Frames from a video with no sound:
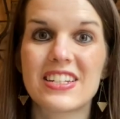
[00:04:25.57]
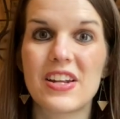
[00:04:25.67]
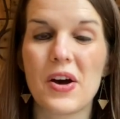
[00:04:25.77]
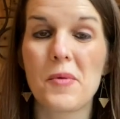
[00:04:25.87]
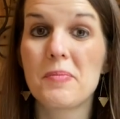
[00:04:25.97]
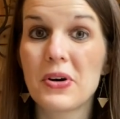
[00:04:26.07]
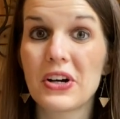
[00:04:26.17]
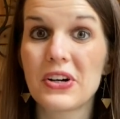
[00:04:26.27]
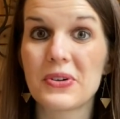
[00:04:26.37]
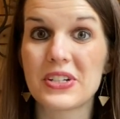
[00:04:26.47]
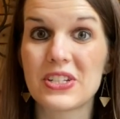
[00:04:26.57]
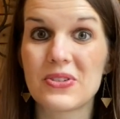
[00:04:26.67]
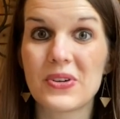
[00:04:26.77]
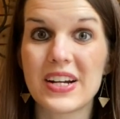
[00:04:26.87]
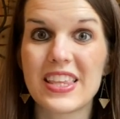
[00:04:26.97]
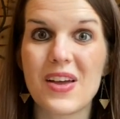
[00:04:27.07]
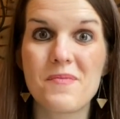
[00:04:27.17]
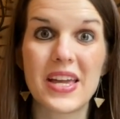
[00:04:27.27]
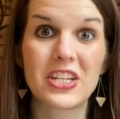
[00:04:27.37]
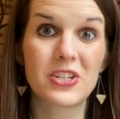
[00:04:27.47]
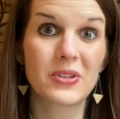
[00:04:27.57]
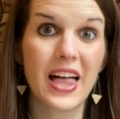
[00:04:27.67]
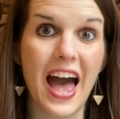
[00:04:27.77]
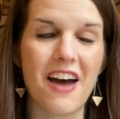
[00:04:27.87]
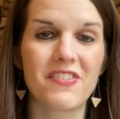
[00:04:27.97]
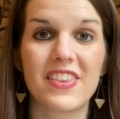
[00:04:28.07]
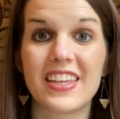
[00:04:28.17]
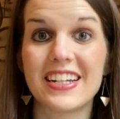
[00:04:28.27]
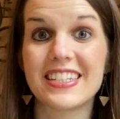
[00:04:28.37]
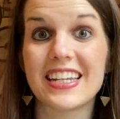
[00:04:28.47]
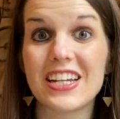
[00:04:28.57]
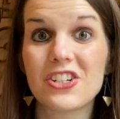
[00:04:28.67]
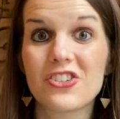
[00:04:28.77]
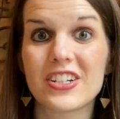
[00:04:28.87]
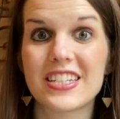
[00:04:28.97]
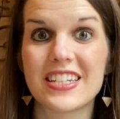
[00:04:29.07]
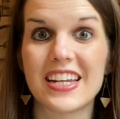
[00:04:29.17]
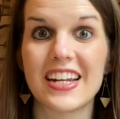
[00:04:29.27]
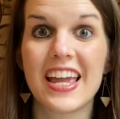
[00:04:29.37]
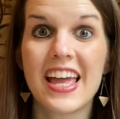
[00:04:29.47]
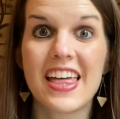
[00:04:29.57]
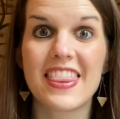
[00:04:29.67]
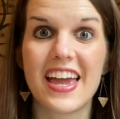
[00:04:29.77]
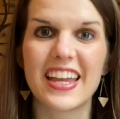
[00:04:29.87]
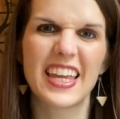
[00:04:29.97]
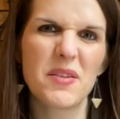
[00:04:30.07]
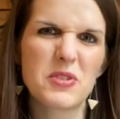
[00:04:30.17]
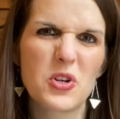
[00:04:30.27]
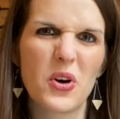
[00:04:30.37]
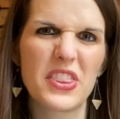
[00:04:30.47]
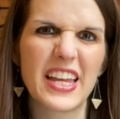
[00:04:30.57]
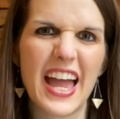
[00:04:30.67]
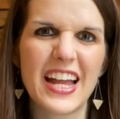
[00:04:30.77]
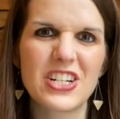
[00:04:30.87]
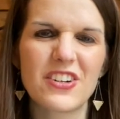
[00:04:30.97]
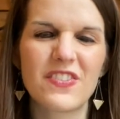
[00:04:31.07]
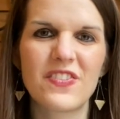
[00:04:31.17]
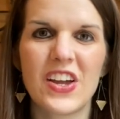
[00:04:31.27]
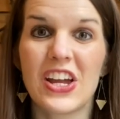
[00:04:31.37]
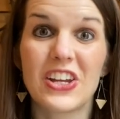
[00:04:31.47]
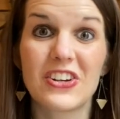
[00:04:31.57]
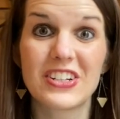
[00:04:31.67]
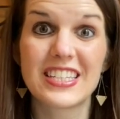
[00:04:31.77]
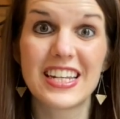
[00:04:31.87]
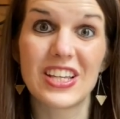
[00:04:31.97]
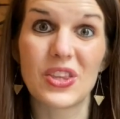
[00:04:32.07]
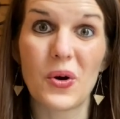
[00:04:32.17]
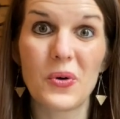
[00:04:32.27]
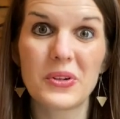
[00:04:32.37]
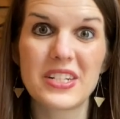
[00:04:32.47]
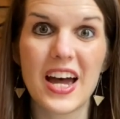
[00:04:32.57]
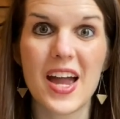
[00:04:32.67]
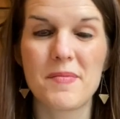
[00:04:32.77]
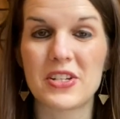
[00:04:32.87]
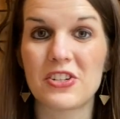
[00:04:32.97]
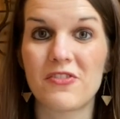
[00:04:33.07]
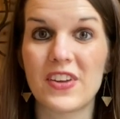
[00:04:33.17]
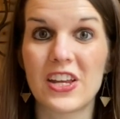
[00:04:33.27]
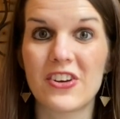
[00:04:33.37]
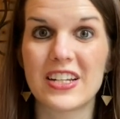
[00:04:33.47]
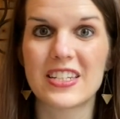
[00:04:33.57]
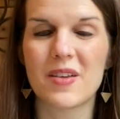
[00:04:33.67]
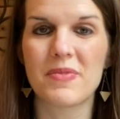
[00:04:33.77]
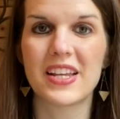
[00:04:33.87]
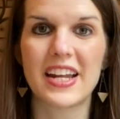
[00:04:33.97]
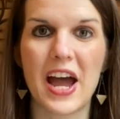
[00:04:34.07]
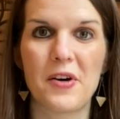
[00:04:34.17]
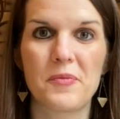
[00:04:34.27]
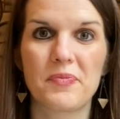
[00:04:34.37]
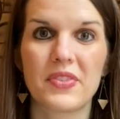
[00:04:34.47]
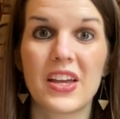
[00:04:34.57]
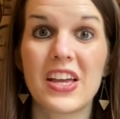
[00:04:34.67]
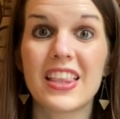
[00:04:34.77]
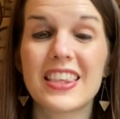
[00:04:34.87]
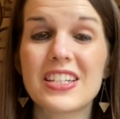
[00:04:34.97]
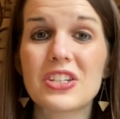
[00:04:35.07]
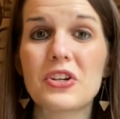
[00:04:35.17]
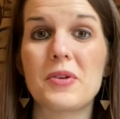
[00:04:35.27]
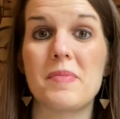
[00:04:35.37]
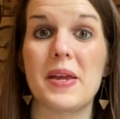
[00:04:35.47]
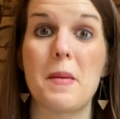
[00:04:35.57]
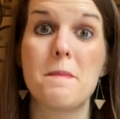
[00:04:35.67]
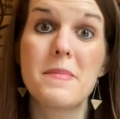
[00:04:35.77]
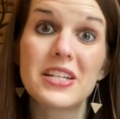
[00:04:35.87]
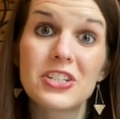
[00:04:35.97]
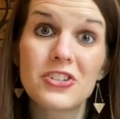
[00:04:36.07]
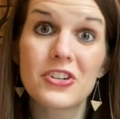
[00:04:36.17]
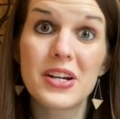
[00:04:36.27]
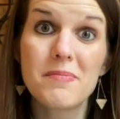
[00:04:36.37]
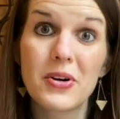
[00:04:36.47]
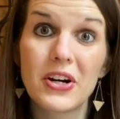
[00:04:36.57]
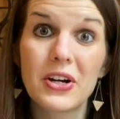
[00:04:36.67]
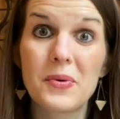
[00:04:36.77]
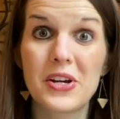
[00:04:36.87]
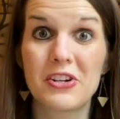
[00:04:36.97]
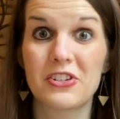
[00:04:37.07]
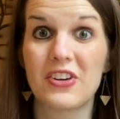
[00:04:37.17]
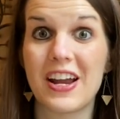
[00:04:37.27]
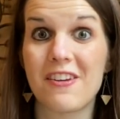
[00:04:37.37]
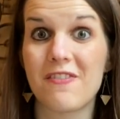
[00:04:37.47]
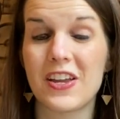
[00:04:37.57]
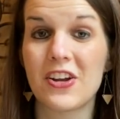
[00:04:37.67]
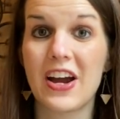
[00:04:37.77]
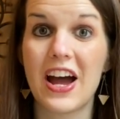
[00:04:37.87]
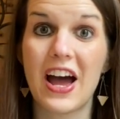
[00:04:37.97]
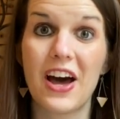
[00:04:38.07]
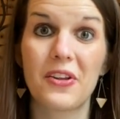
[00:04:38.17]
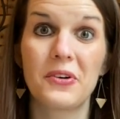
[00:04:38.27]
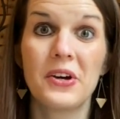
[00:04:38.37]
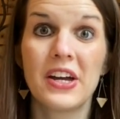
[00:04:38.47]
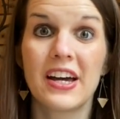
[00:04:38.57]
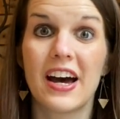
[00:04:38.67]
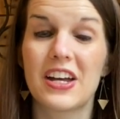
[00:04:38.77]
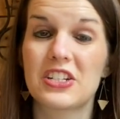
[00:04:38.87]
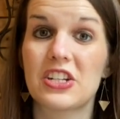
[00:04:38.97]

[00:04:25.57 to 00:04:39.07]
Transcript: a book or story that makes you laugh, that is interesting, that keeps you on the edge of your seat the whole time as you're figuring something out. This could be a mystery book where you're trying to figure out how a